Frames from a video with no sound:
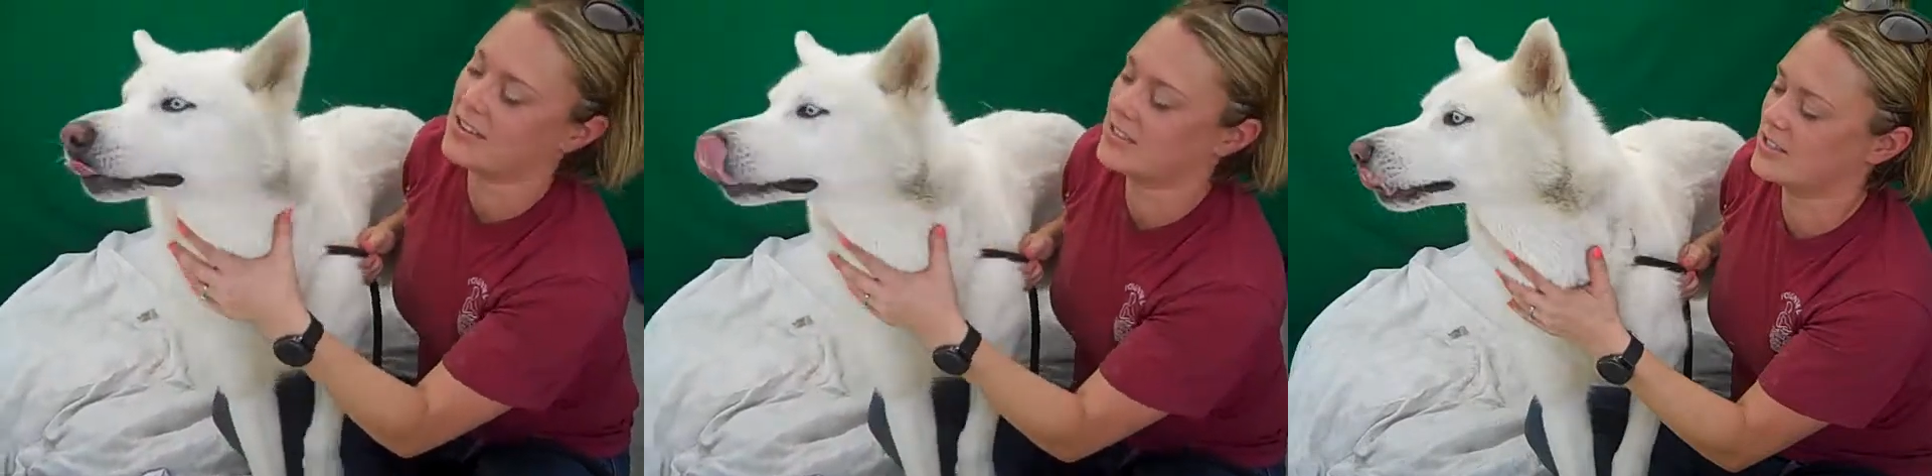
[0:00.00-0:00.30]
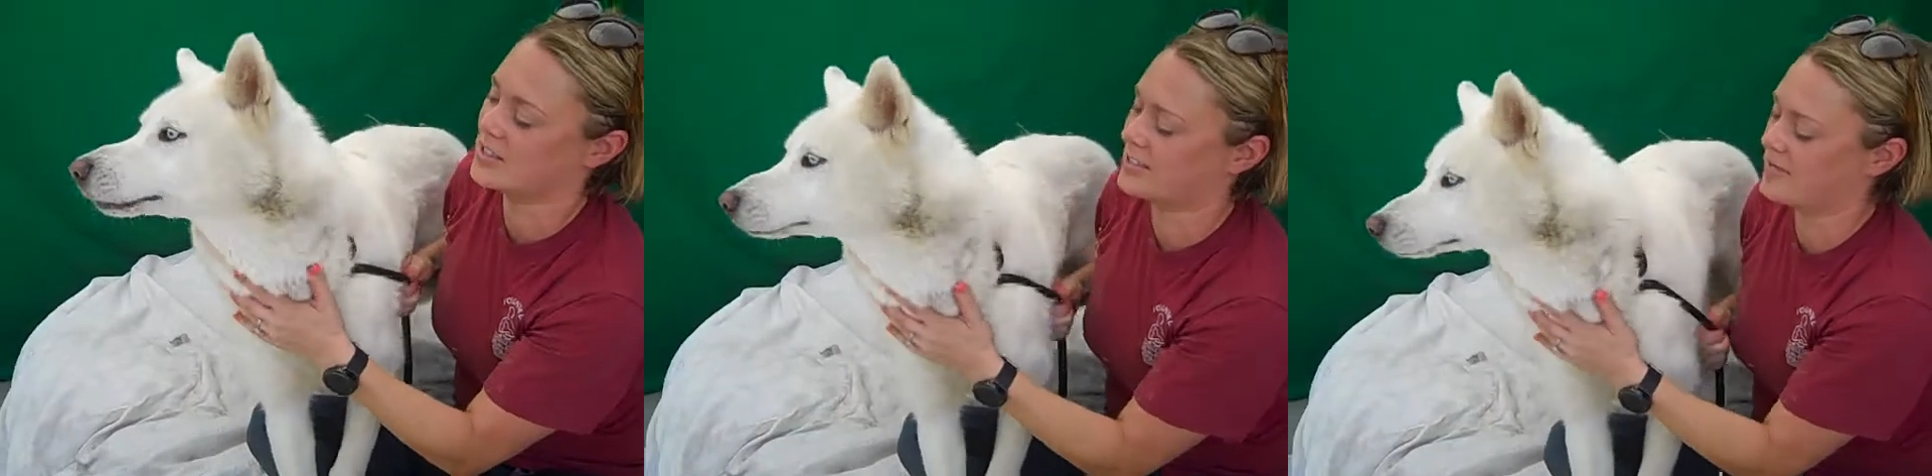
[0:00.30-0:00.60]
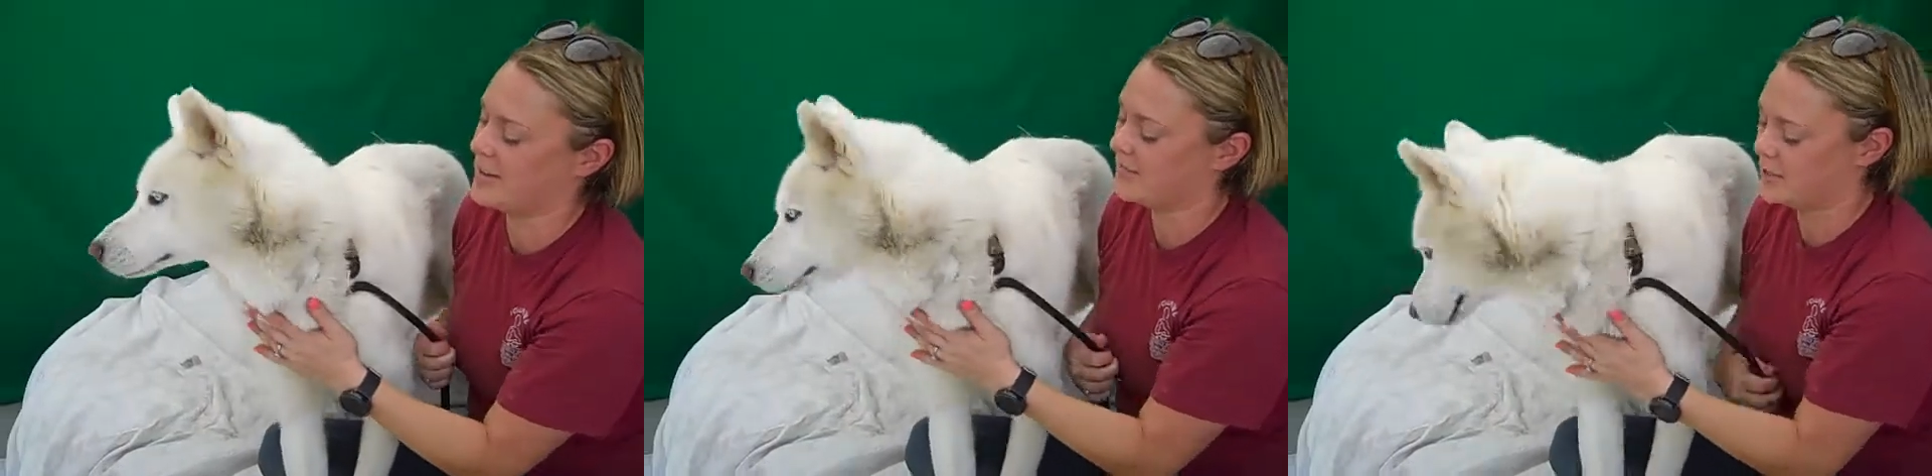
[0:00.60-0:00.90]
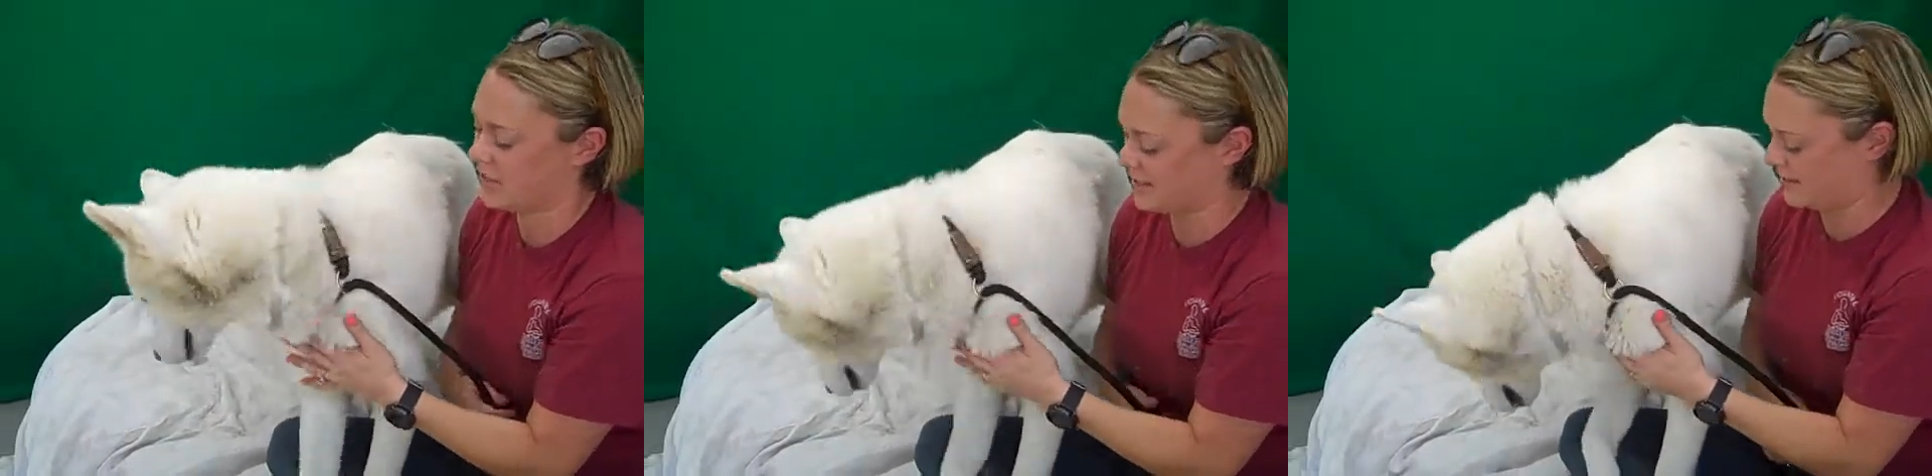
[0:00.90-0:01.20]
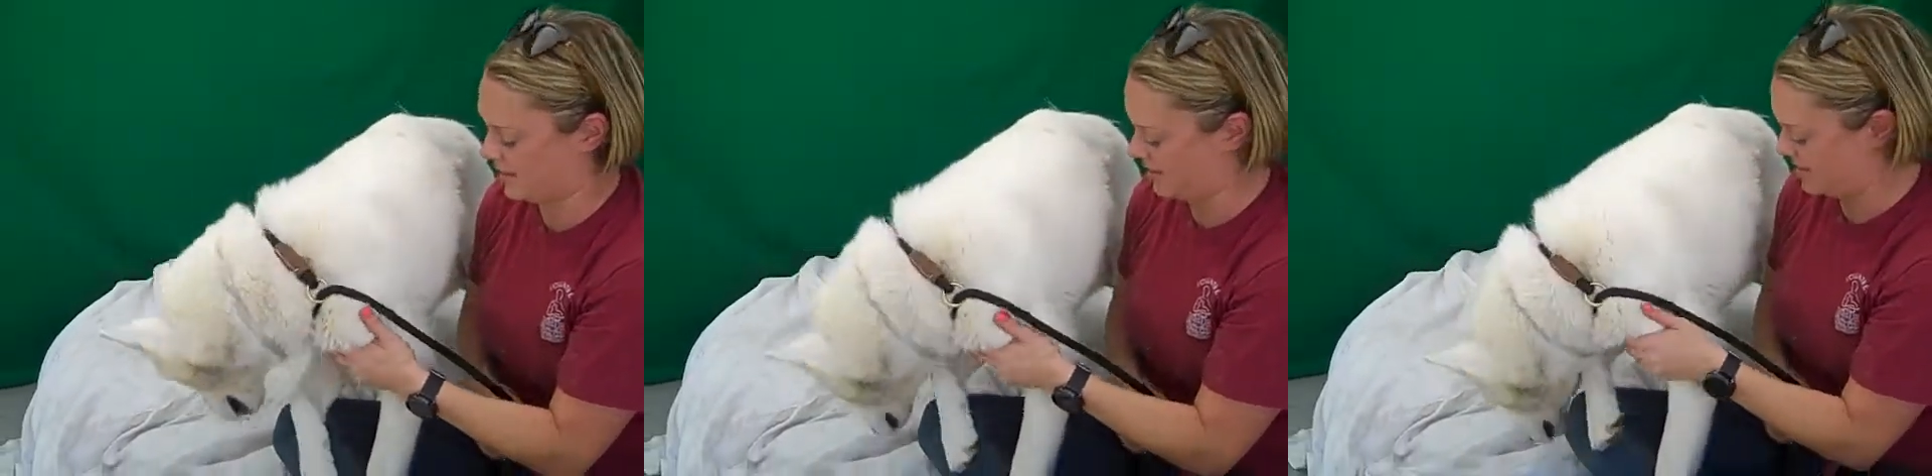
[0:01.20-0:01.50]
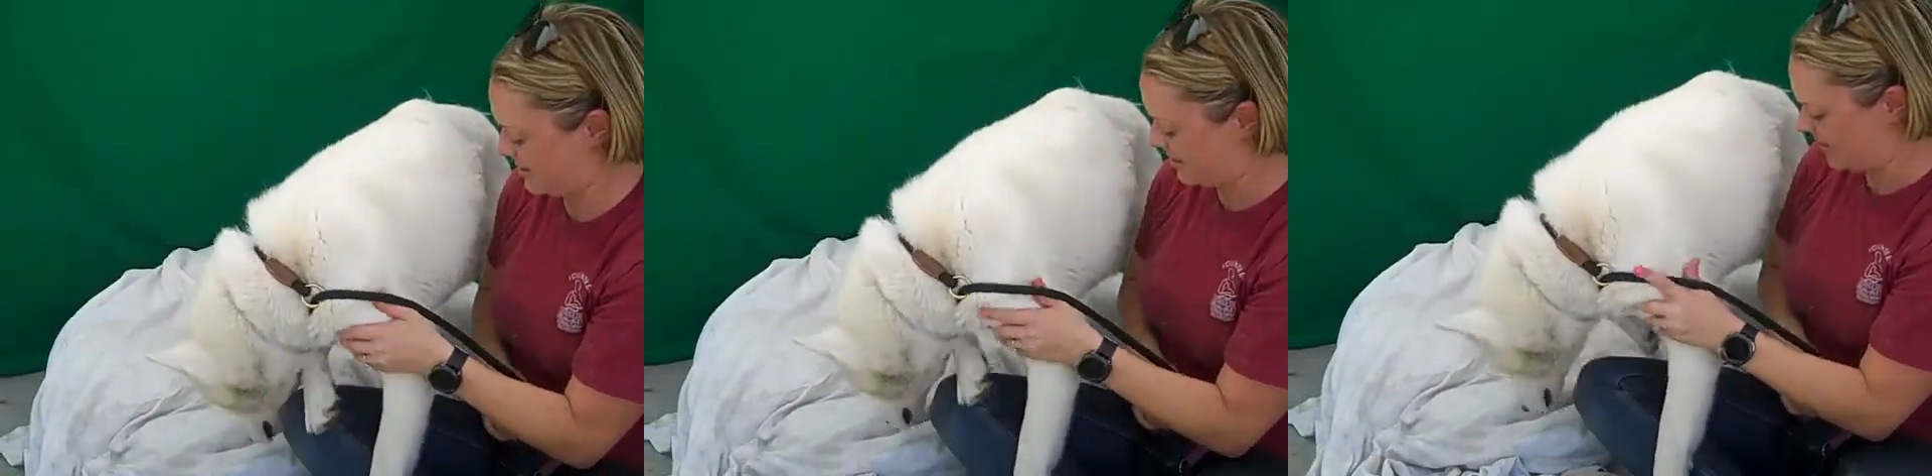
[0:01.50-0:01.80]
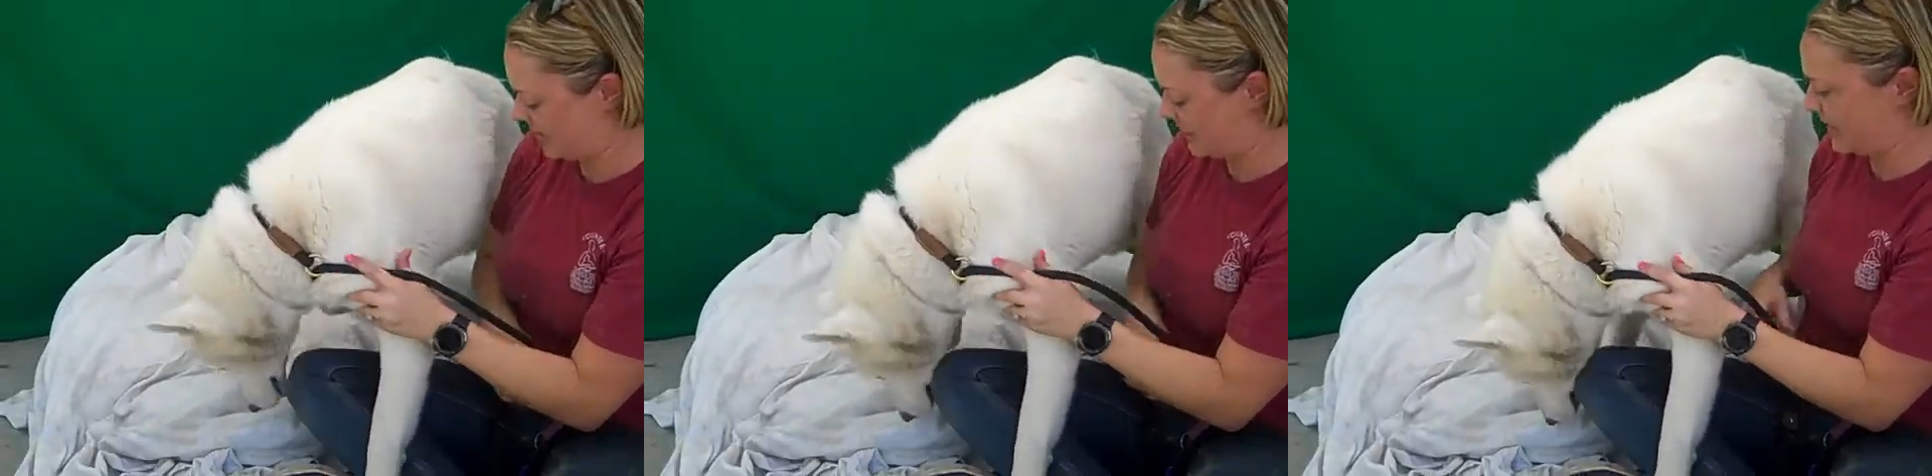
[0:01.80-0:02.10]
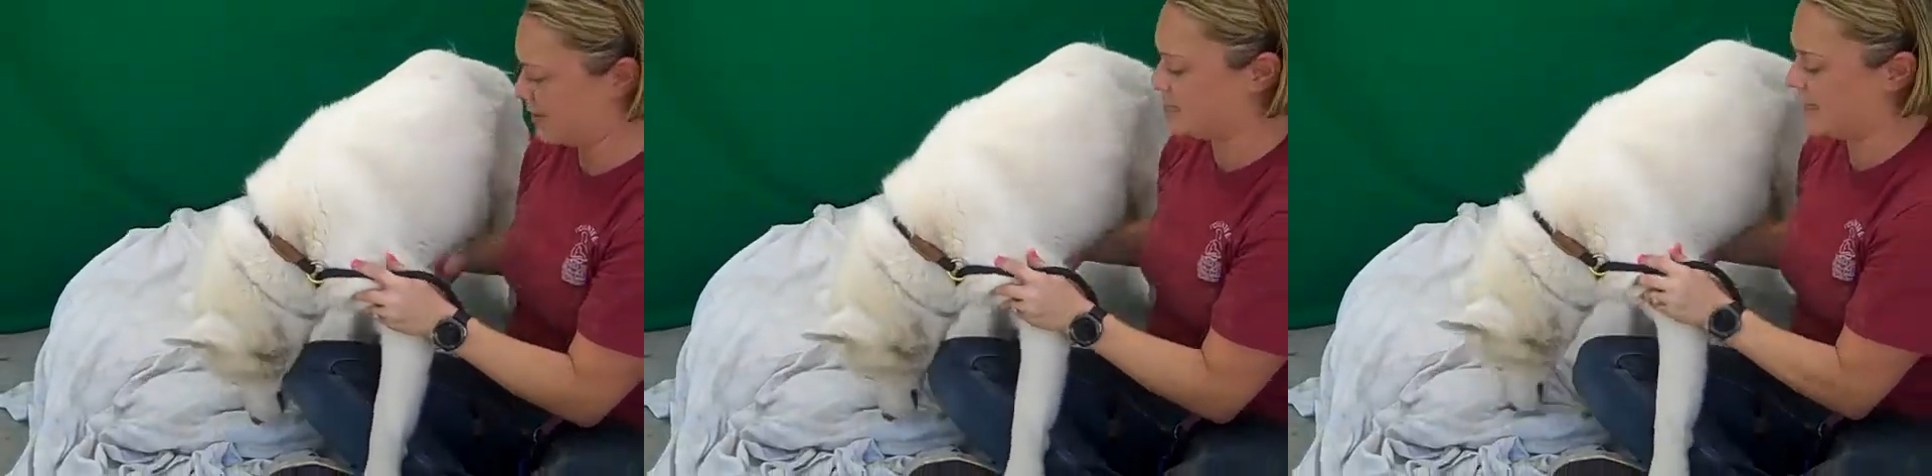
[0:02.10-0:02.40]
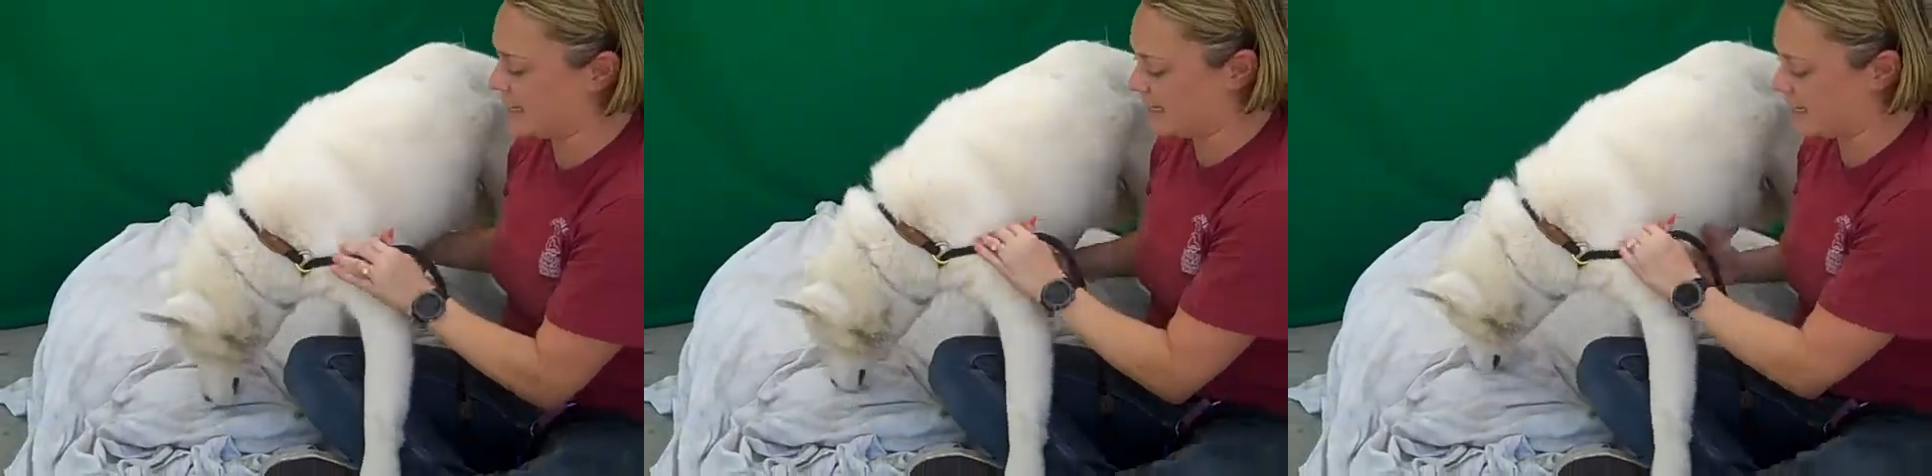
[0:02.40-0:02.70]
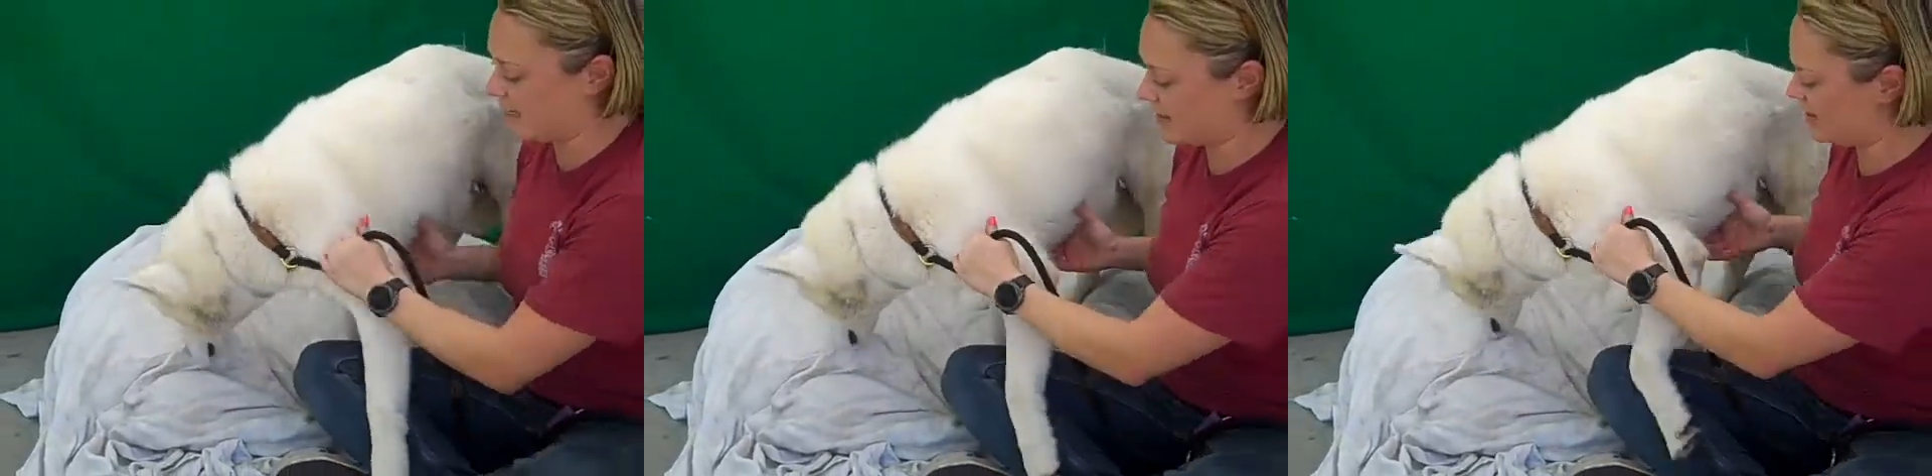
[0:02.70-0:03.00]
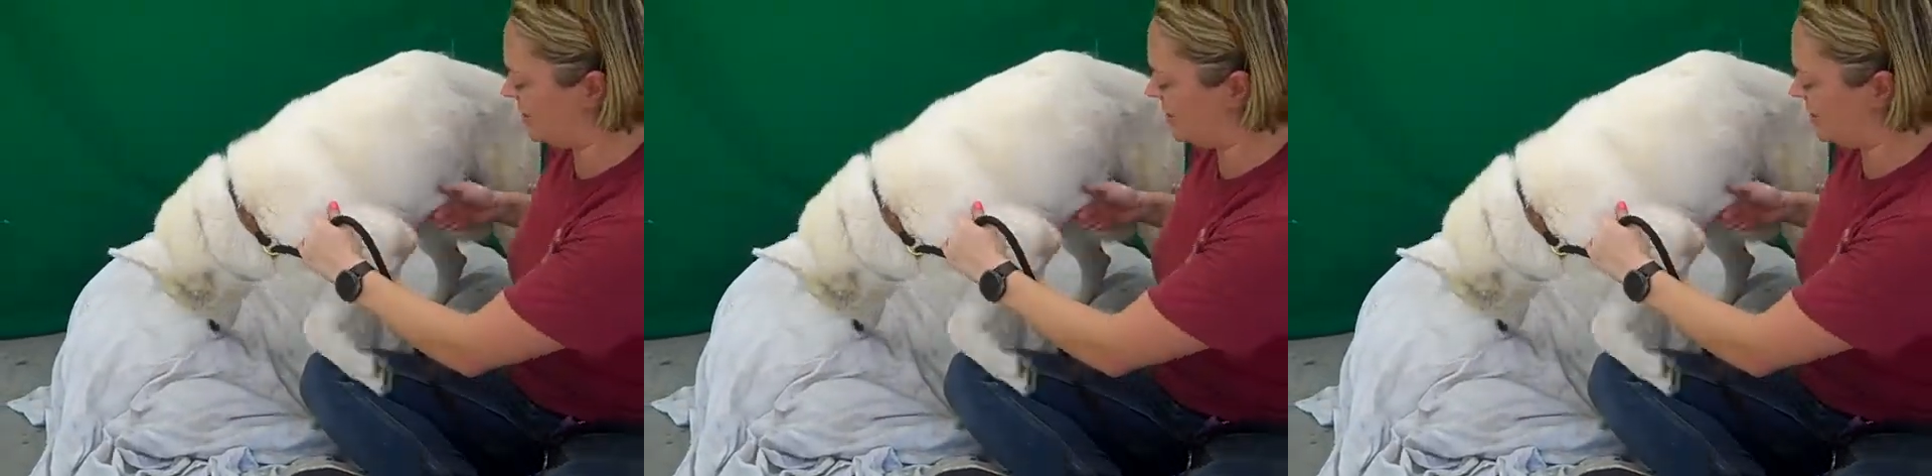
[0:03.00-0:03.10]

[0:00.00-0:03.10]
He's just very majestic. It's like a being. He